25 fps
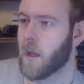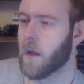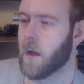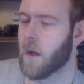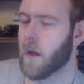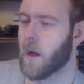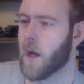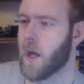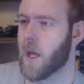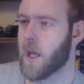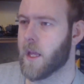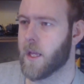
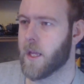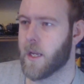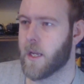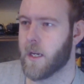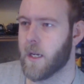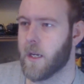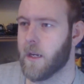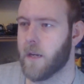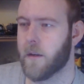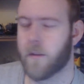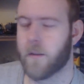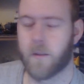other
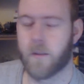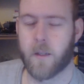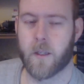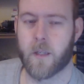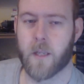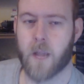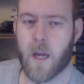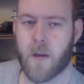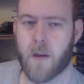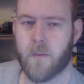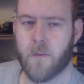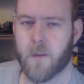news that
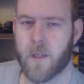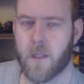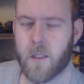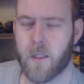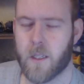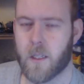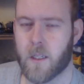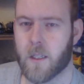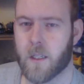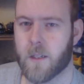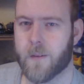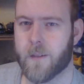happened
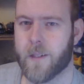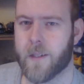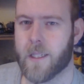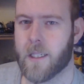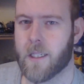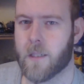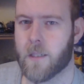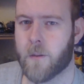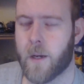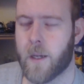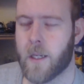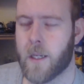in
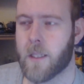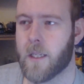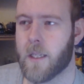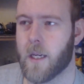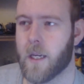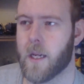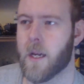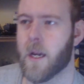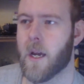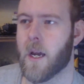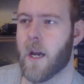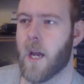
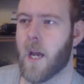2020.